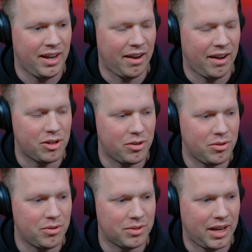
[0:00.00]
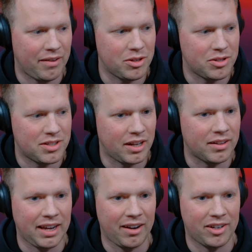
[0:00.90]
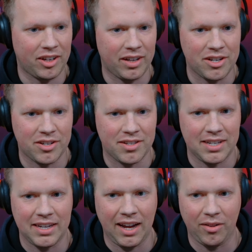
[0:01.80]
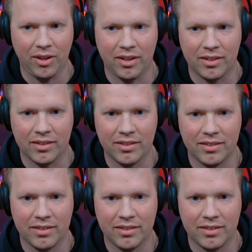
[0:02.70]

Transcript: Have you have you done the calculation to see how long